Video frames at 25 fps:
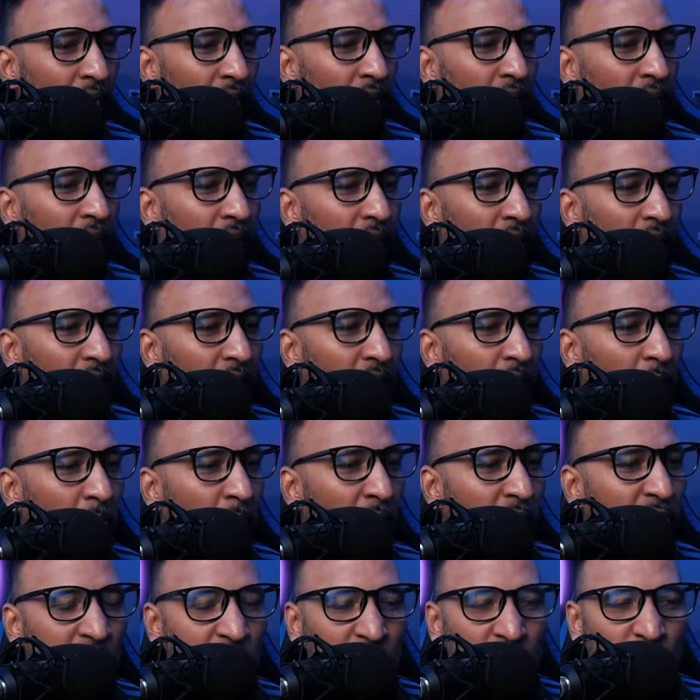
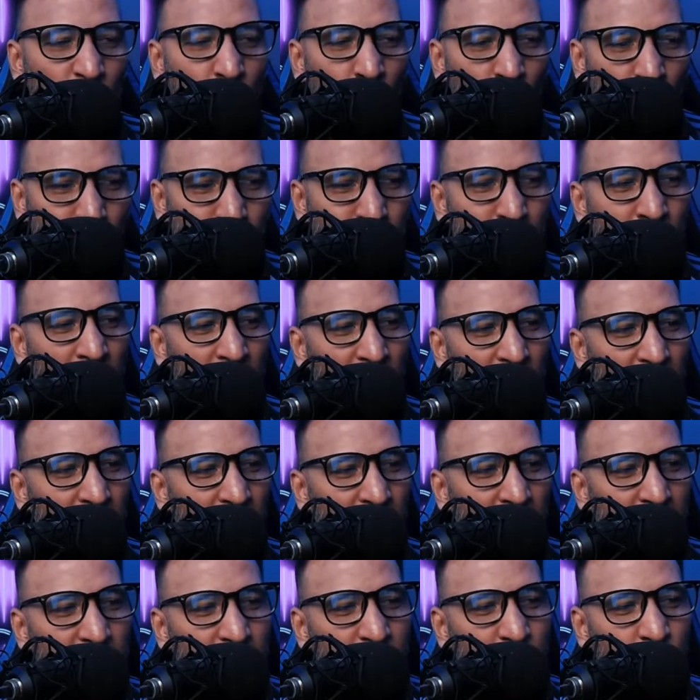But so
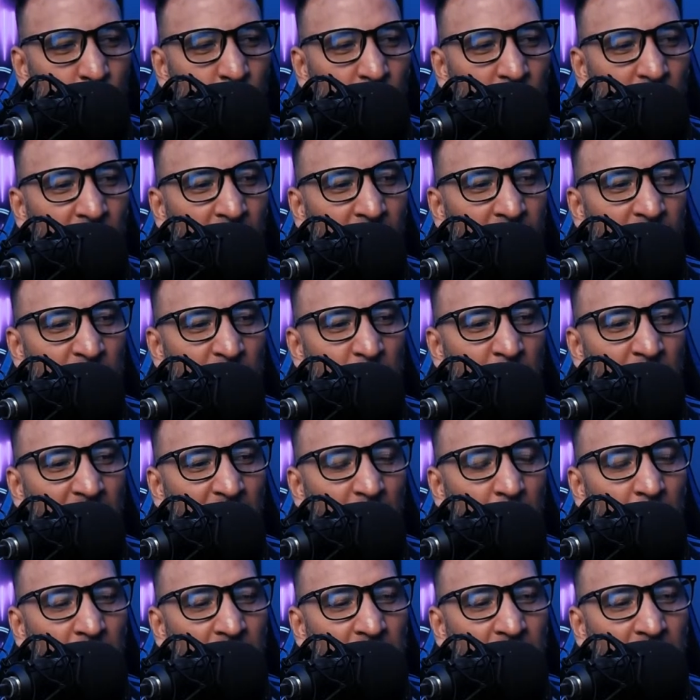far, Trinidad has been
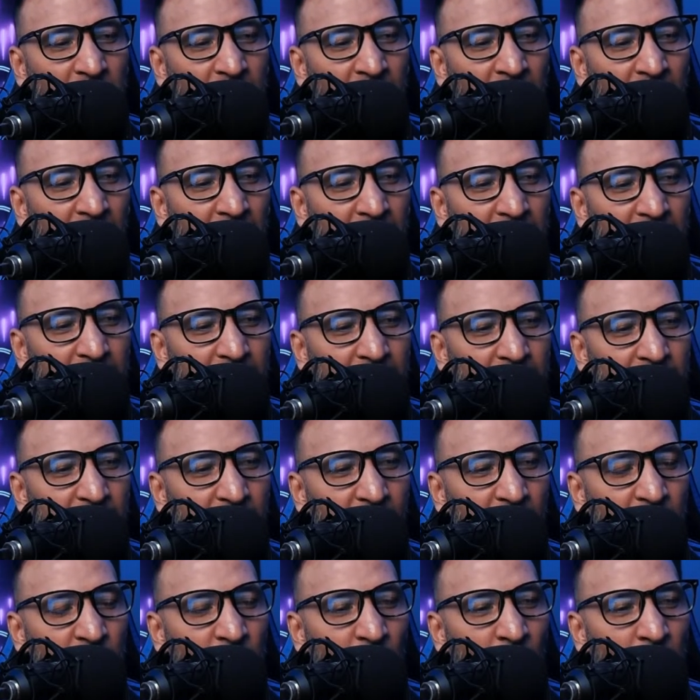able to kind
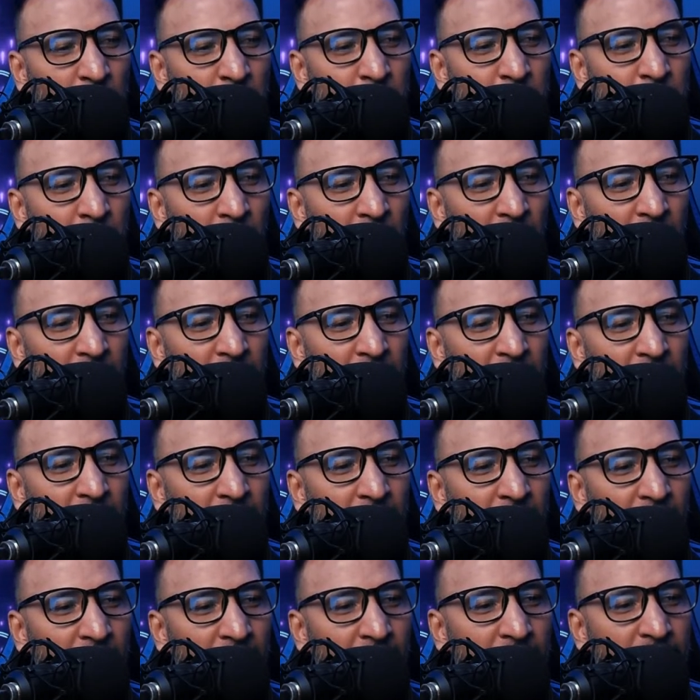of nullify
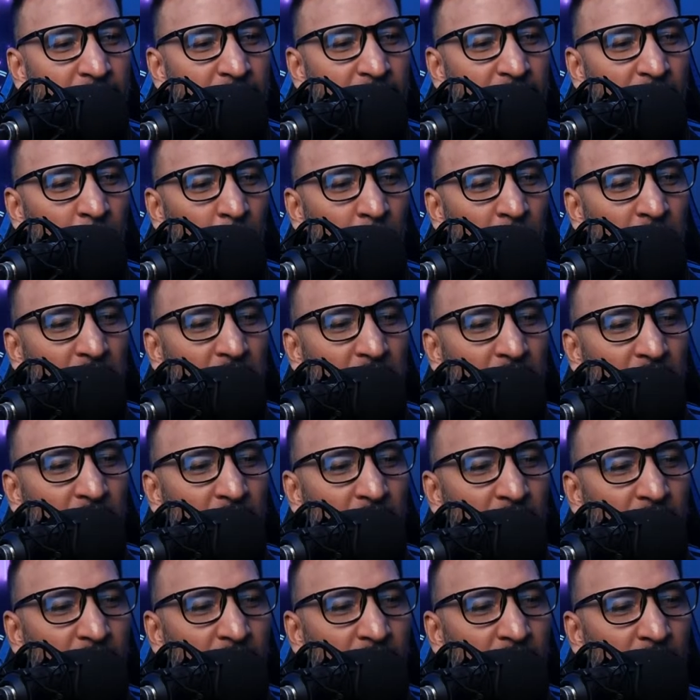Haiti up
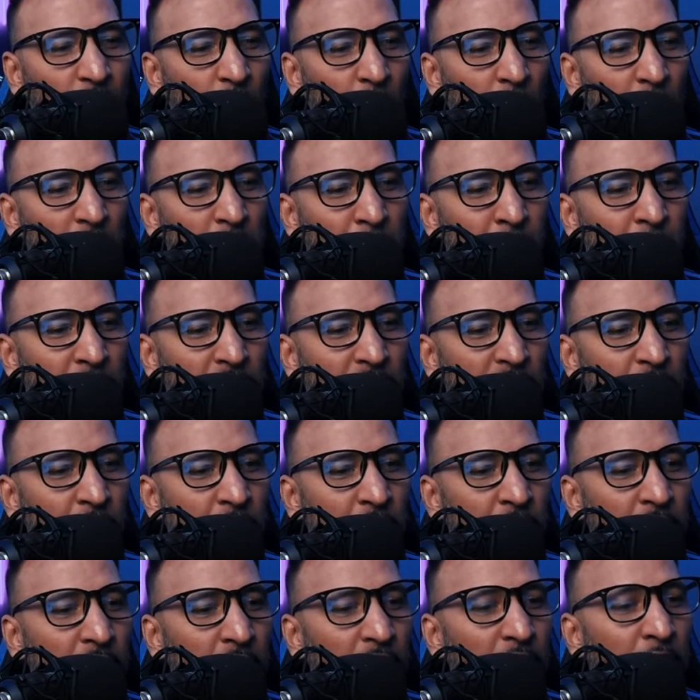into our defensive
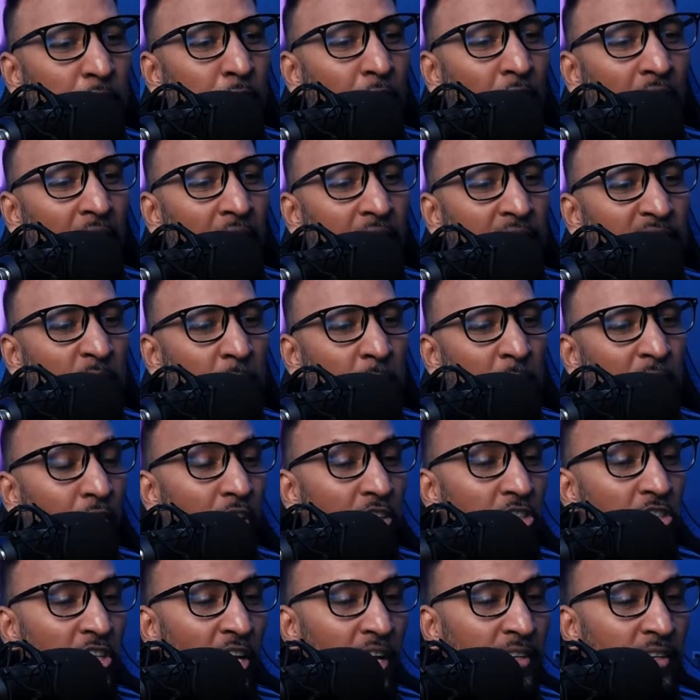third. Levi has a bit of
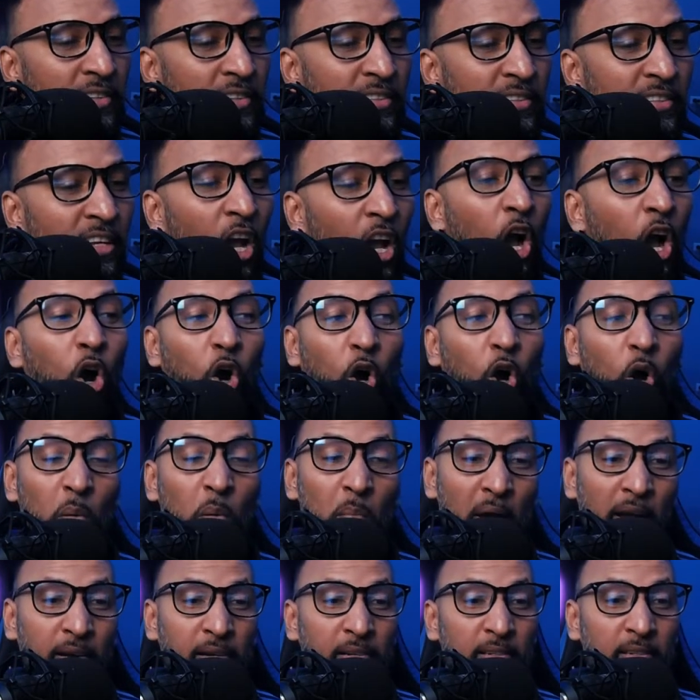a chance. Oh,
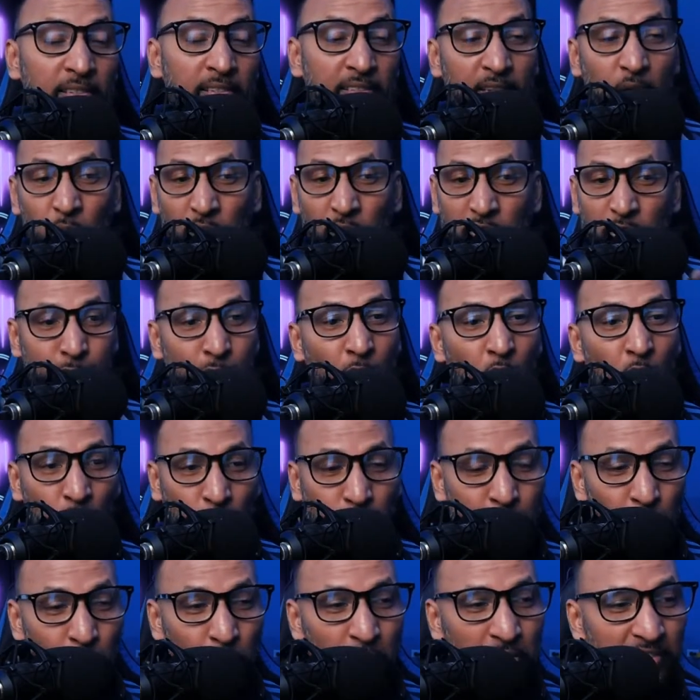my goodness, there was a foul,
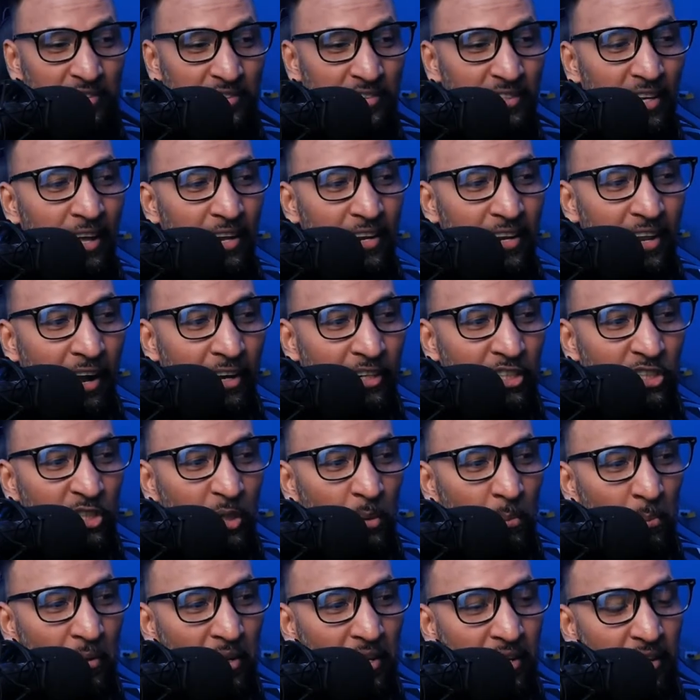folks. That
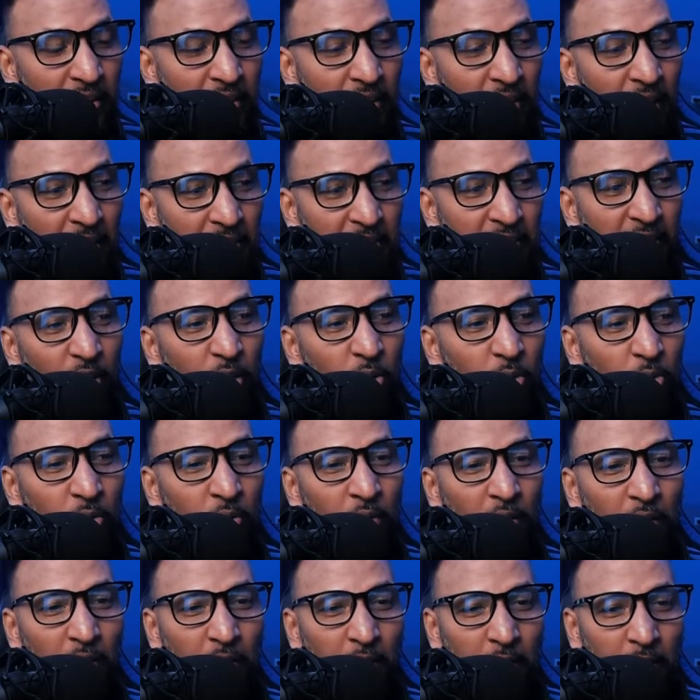should be a yellow.
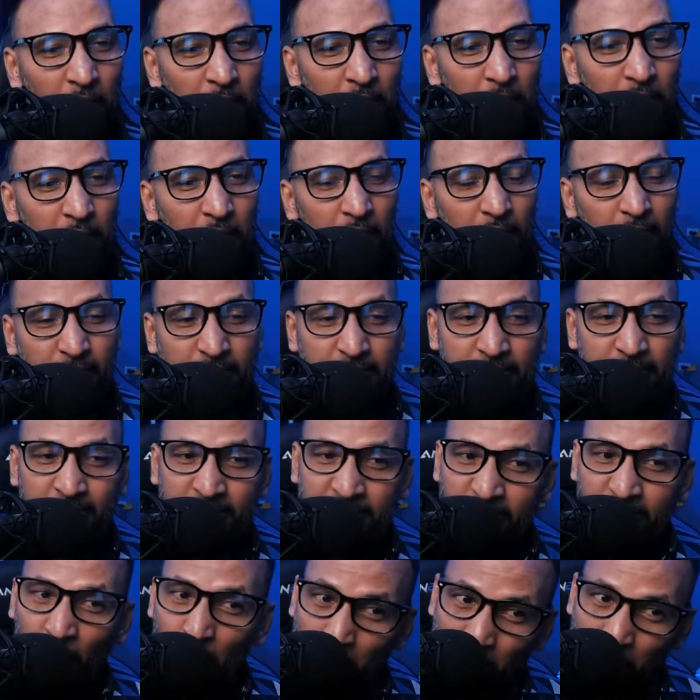And
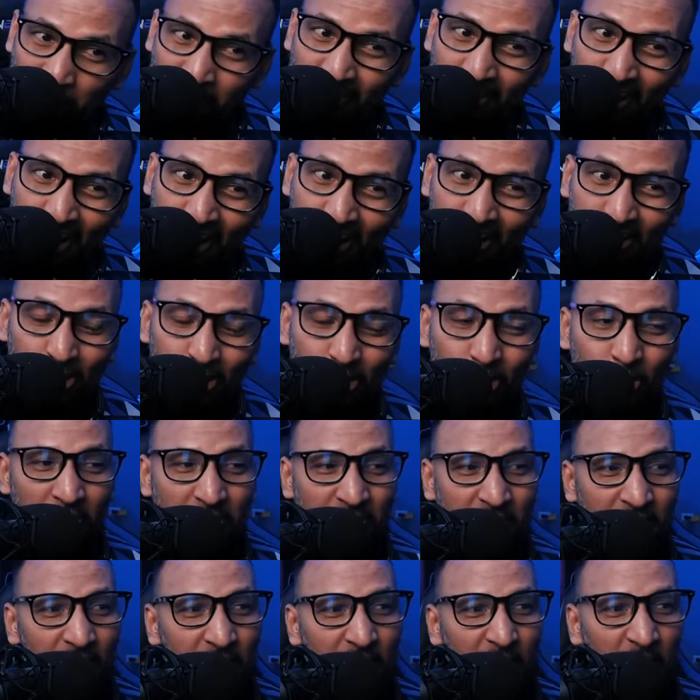some could argue
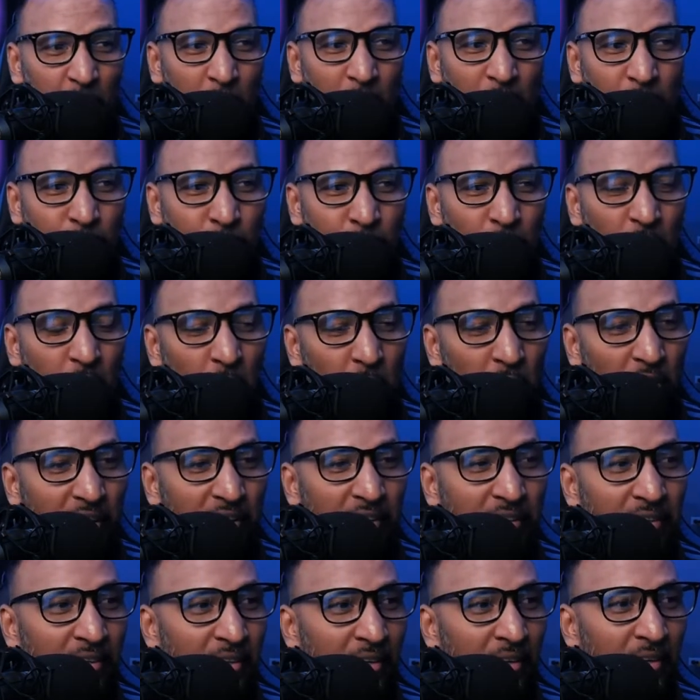there's an argument for a
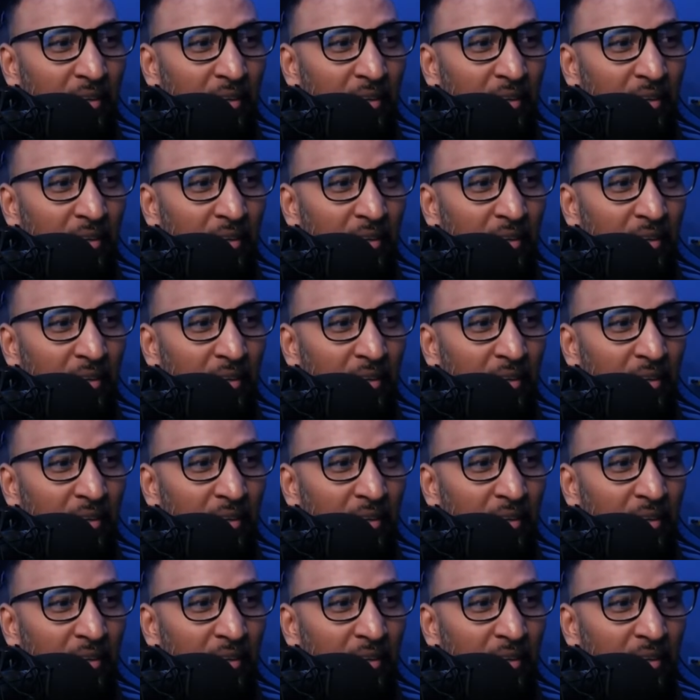red.